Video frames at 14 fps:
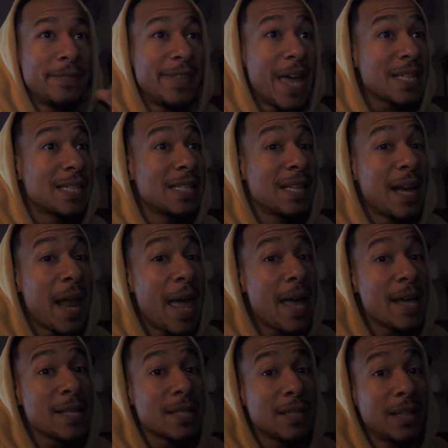That's his
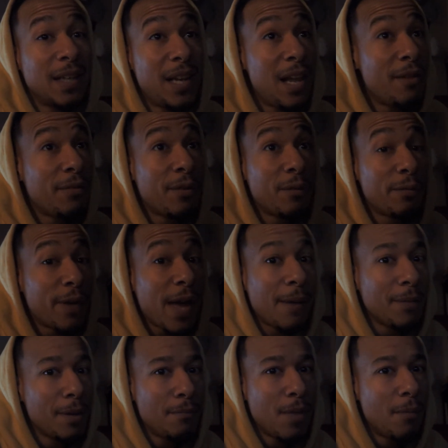last living
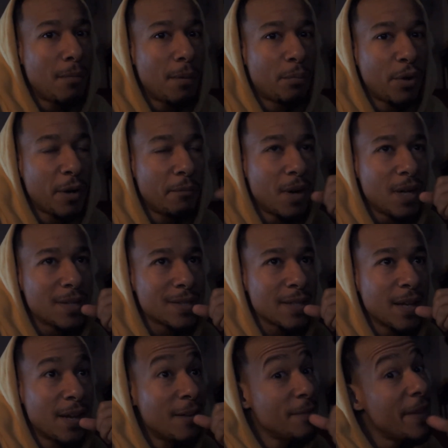family member, pretty much.
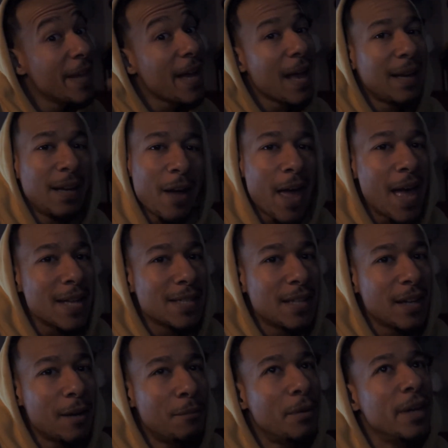They got a little ass
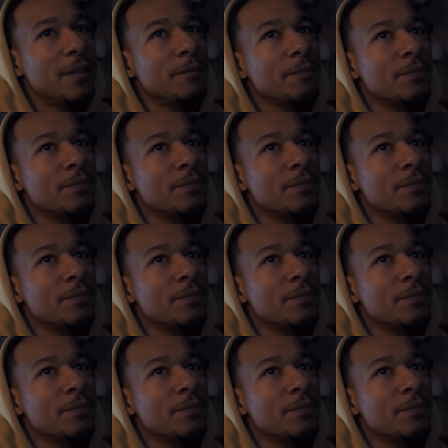kicker, but